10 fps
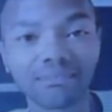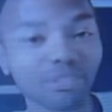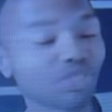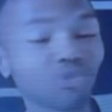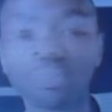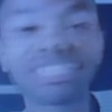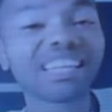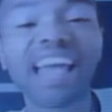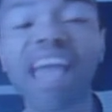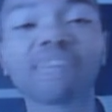But soon
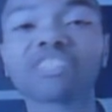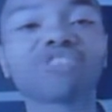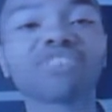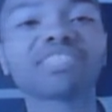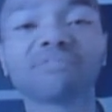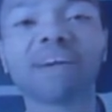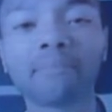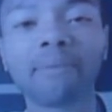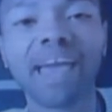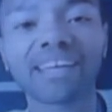as an African tries to
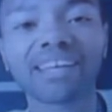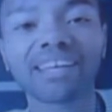fight back,